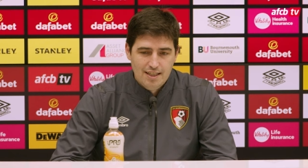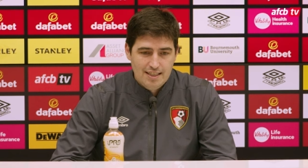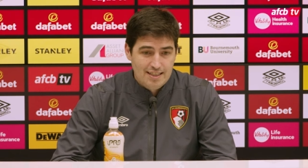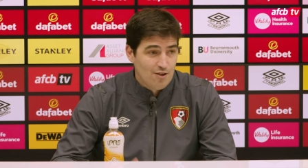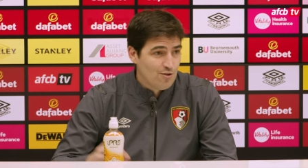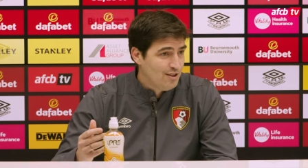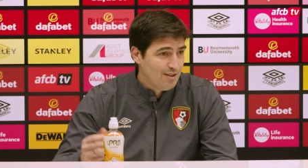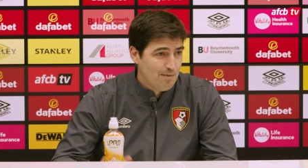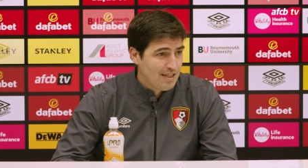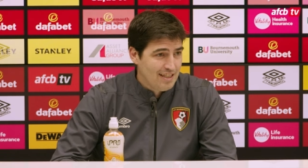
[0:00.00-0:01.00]
It's a lot in
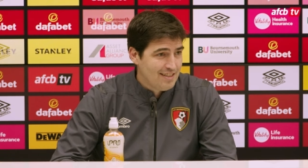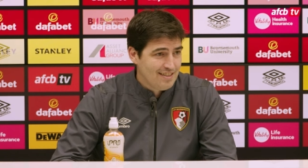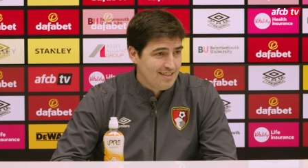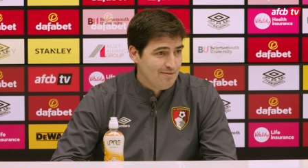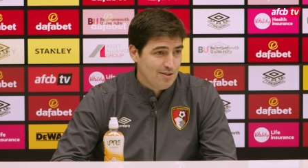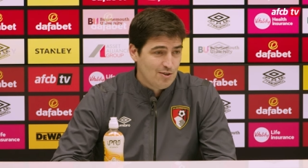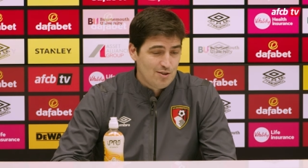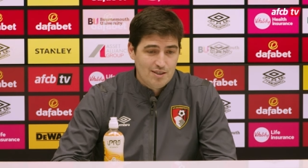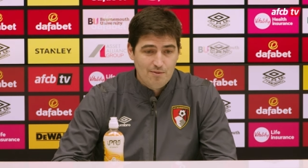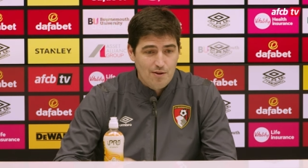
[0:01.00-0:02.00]
the market
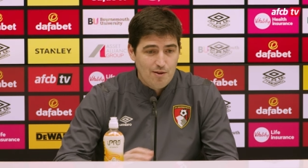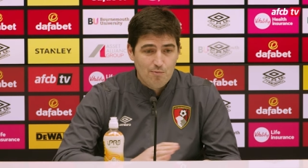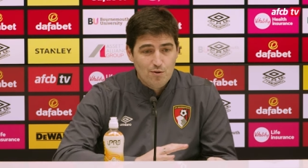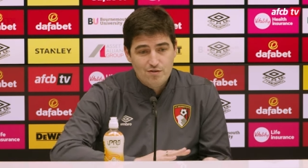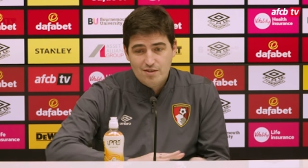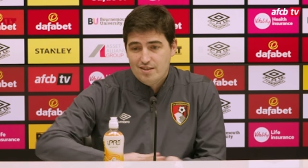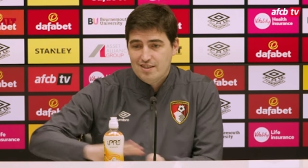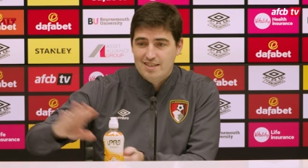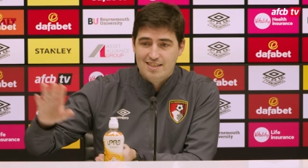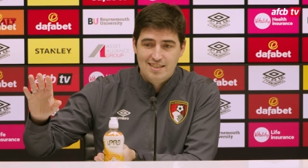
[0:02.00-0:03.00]
because everything moves
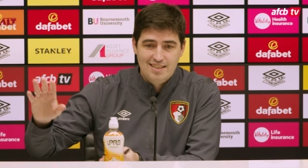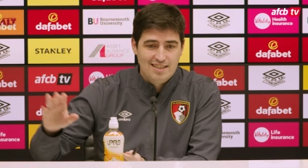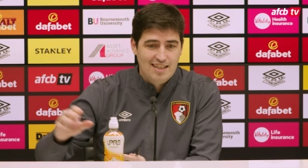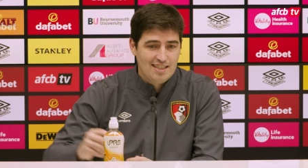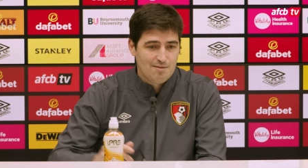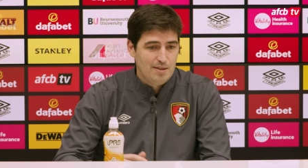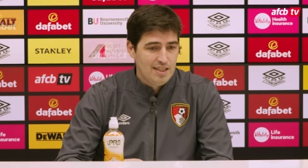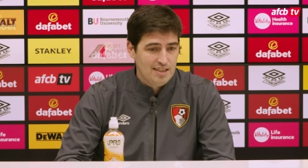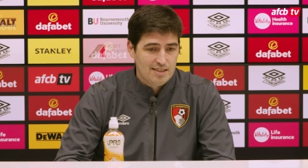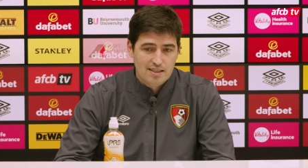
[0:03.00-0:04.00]
in the last
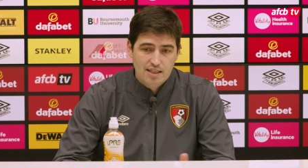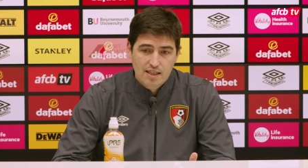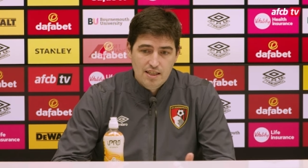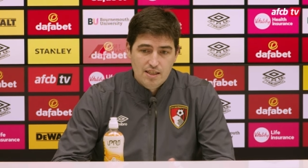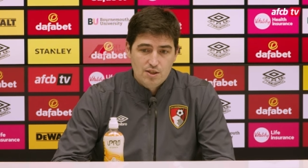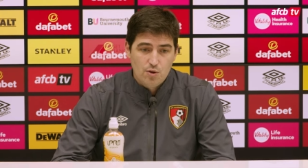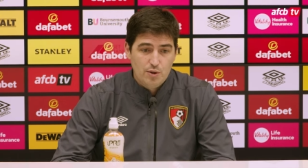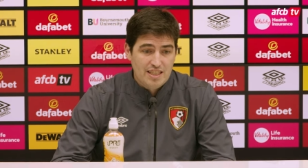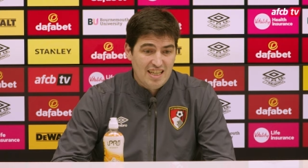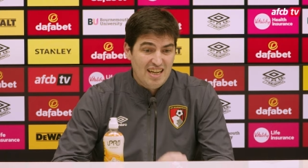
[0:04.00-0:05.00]
minutes. So
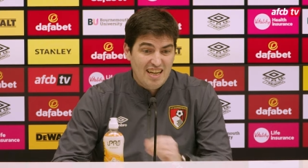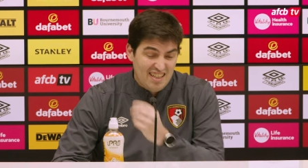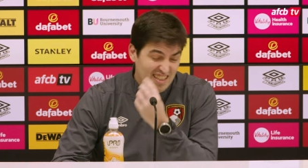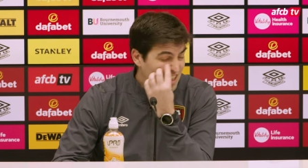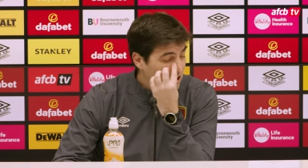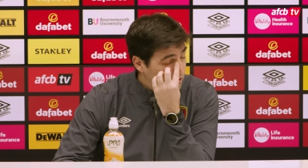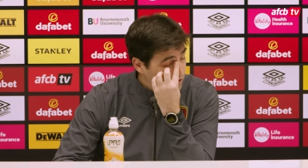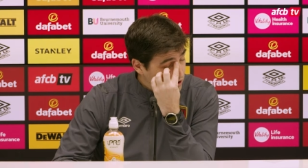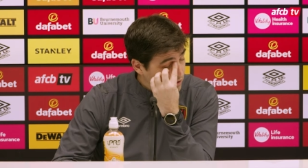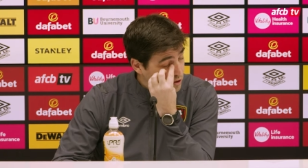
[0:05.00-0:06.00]
it's an
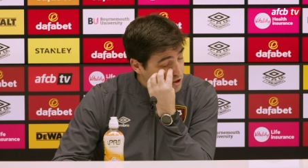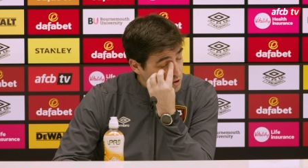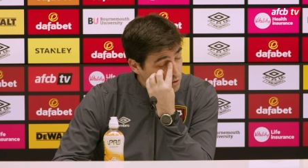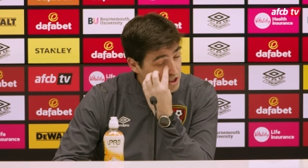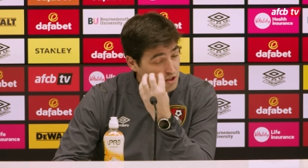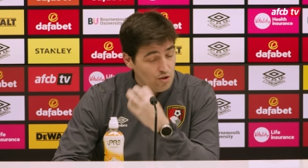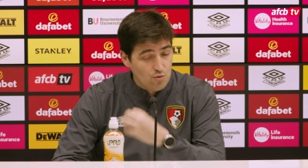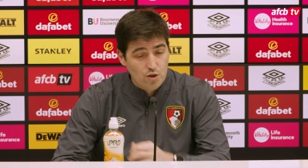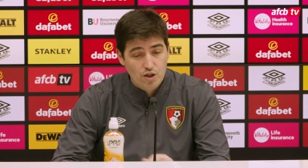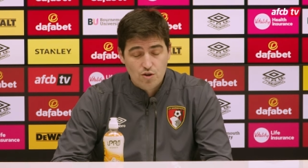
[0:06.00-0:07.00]
uncomfortable situation.
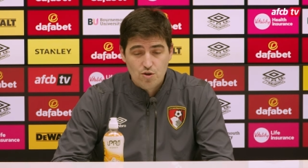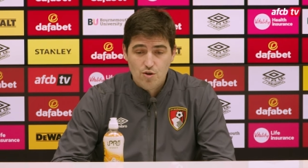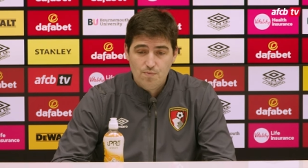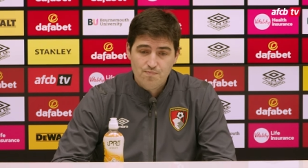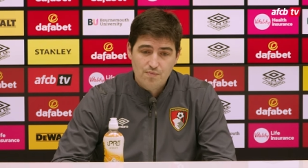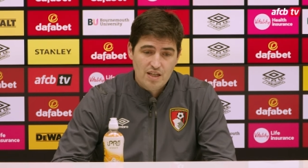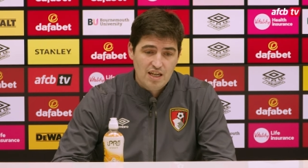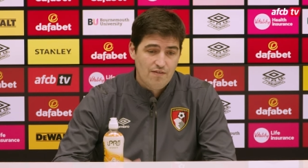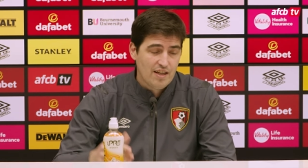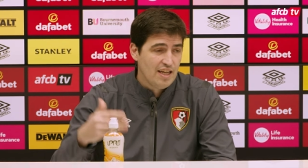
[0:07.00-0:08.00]
We also
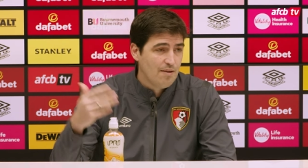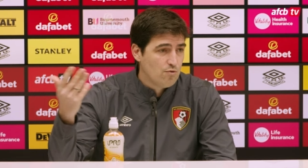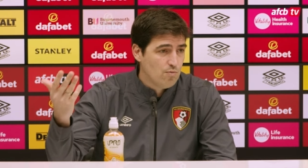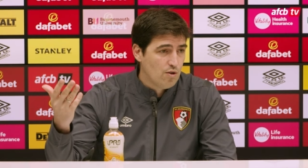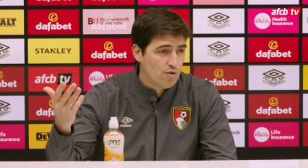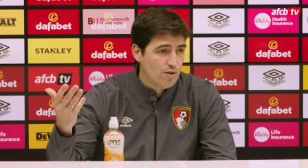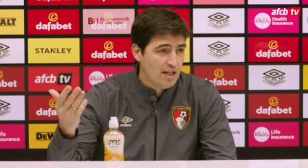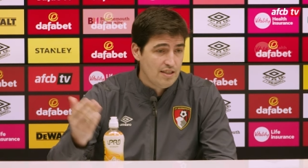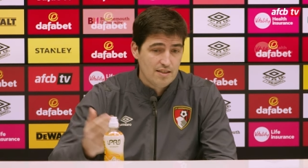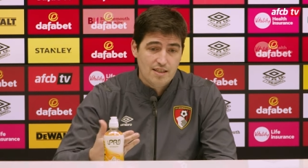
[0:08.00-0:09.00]
have a game tomorrow
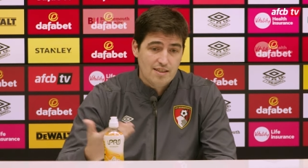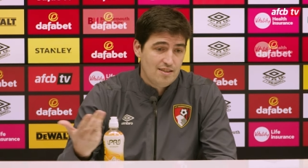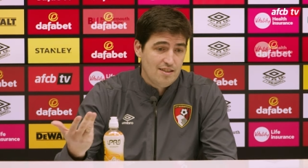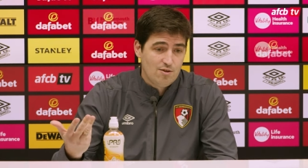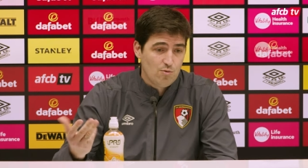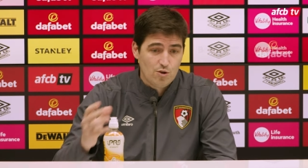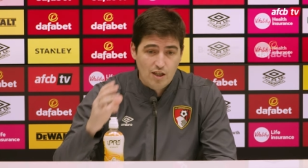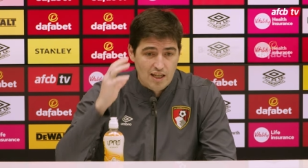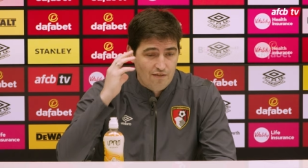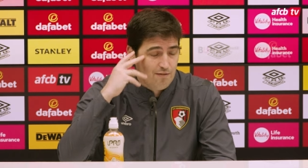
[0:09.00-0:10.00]
night. That it's what
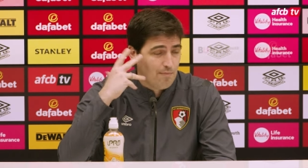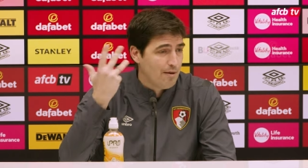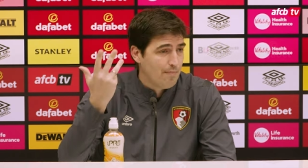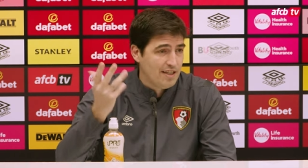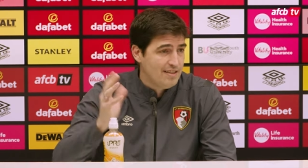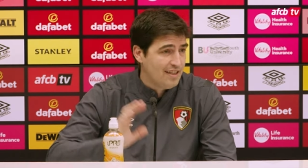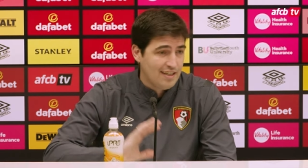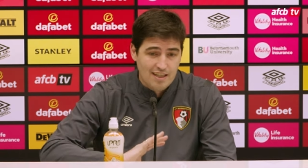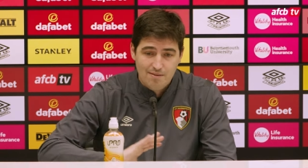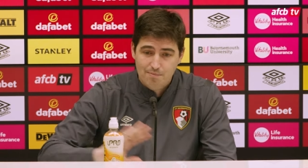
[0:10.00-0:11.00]
I have in my mind. And